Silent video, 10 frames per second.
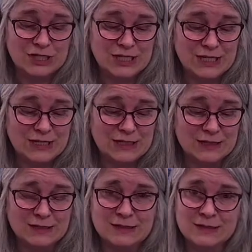
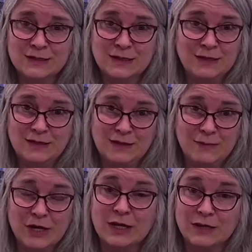is the
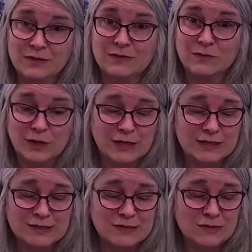American Guild of
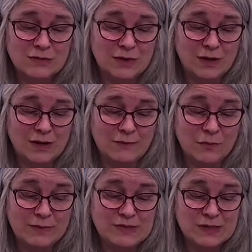Organists um,
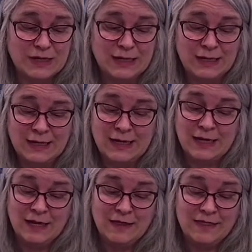website.
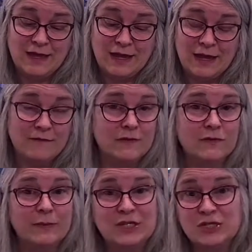They have
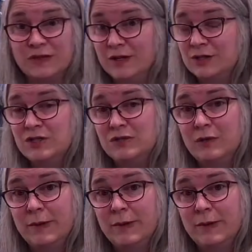information there too